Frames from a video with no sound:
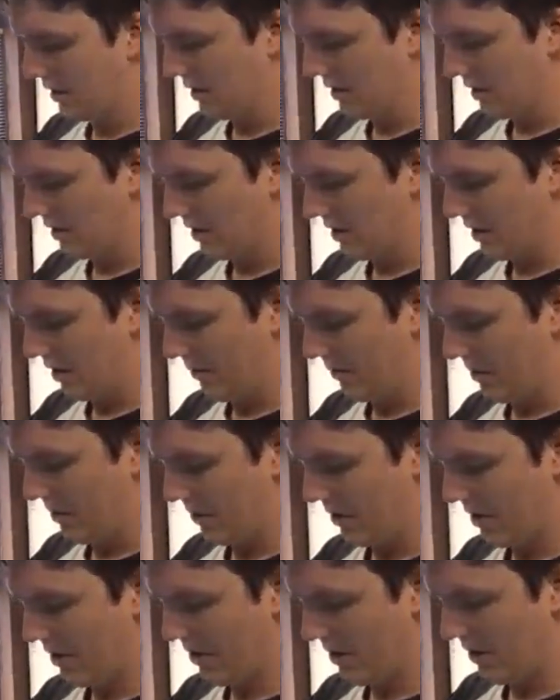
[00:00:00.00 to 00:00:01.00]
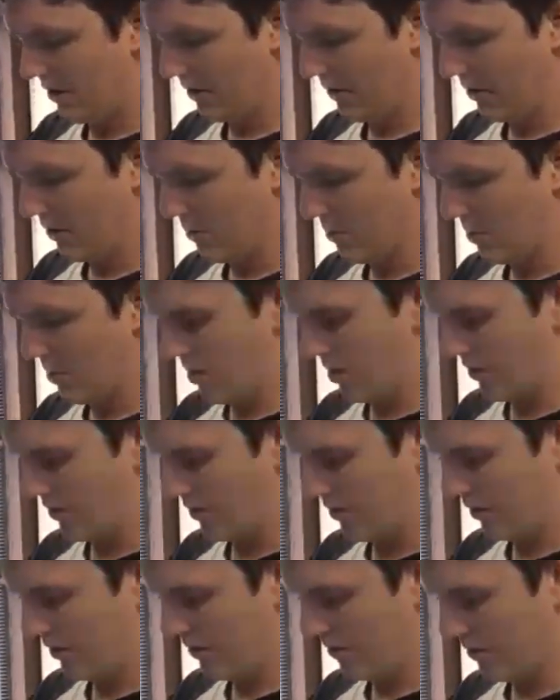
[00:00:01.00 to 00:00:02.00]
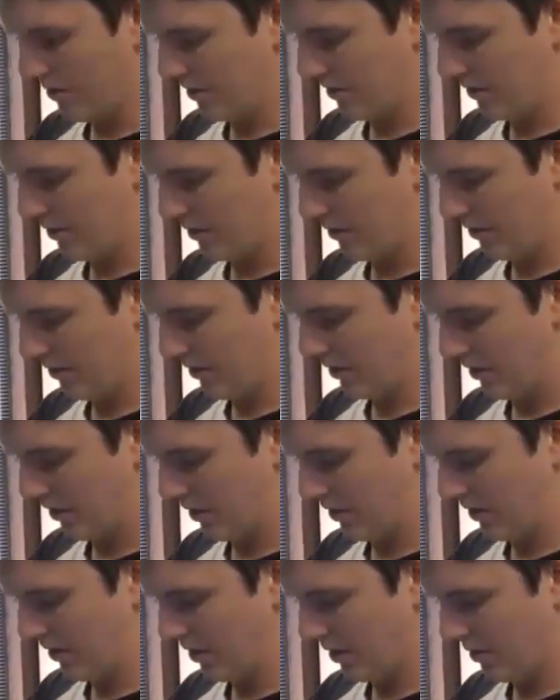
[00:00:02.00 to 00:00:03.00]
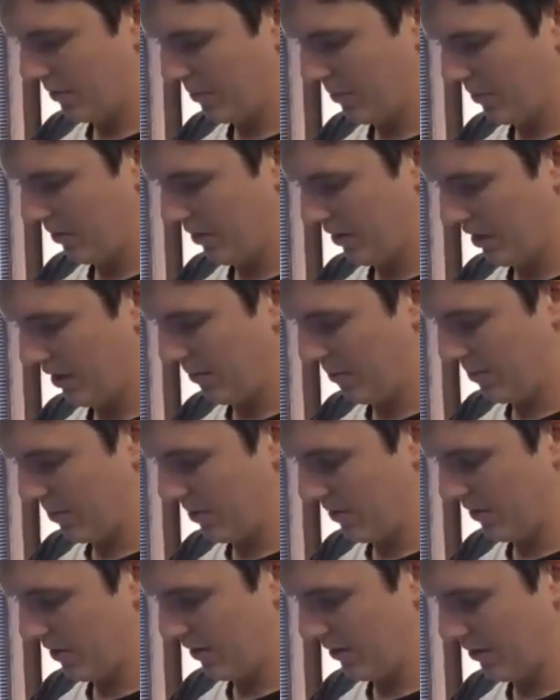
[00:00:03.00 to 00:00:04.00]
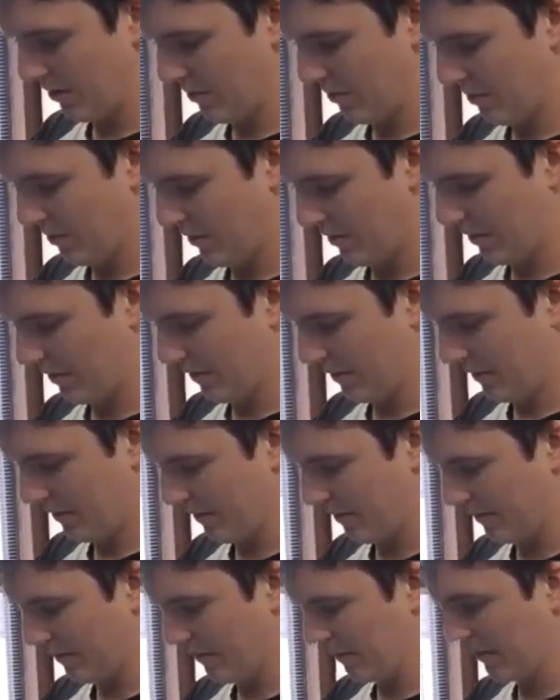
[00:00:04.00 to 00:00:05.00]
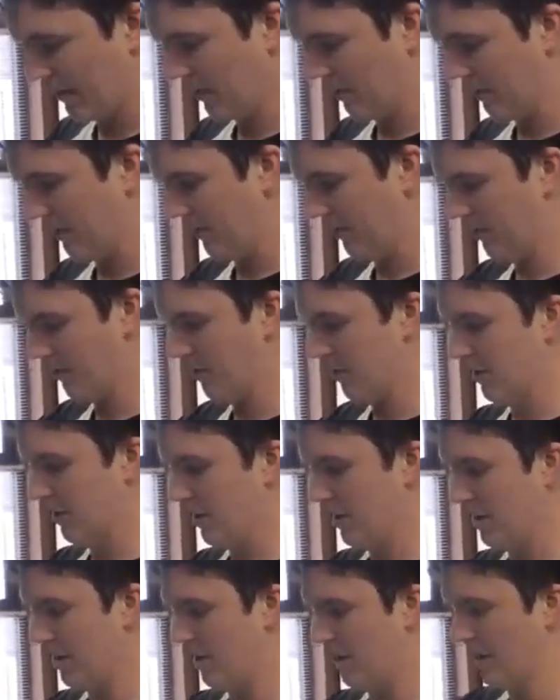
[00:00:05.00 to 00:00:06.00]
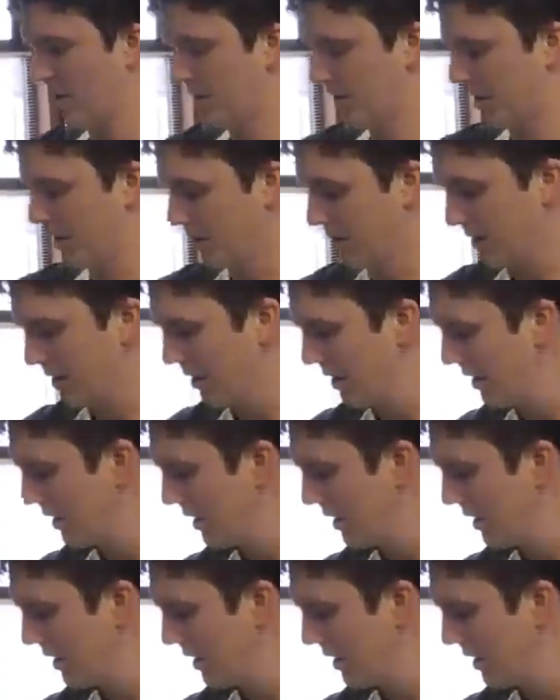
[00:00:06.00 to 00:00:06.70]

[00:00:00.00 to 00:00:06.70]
I'm curious if the wash solutions come with like more of this, or what's going on there. All right.